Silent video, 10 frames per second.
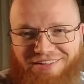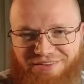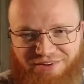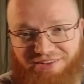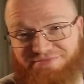
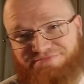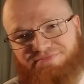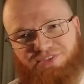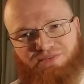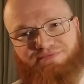Right?
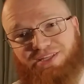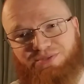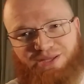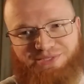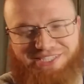So that's
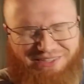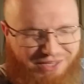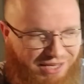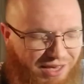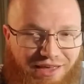what that would sound
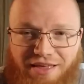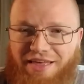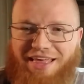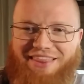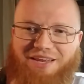like.
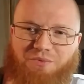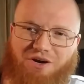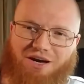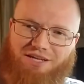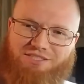And then we'll
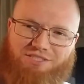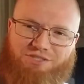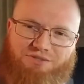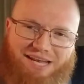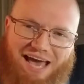cut
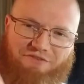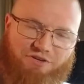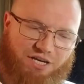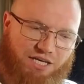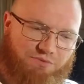to an
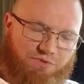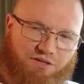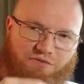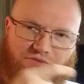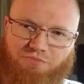
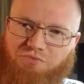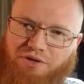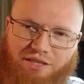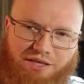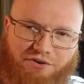advertisement of a
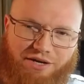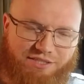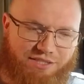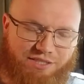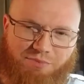really
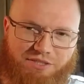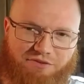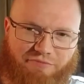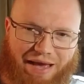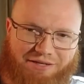crazy
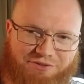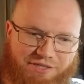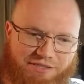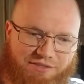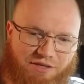expensive
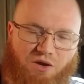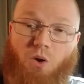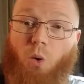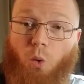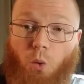mattress
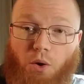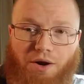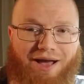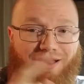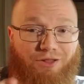or
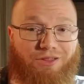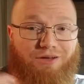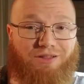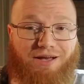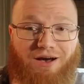how to
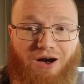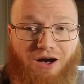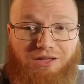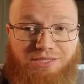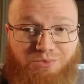look like a
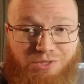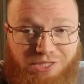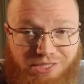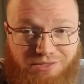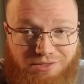
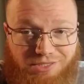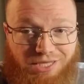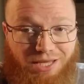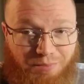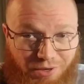Hollywood
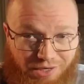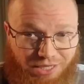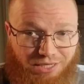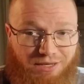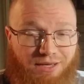
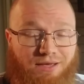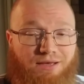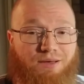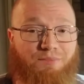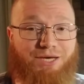celebrity
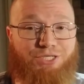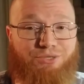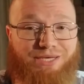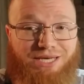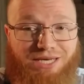by
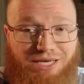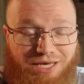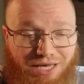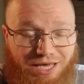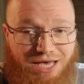doing
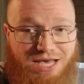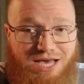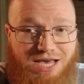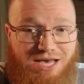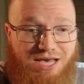
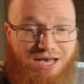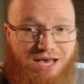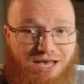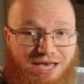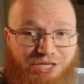
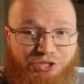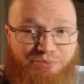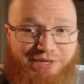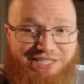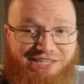
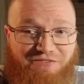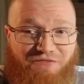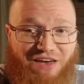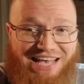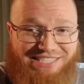intermittent
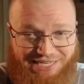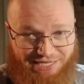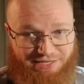fasting.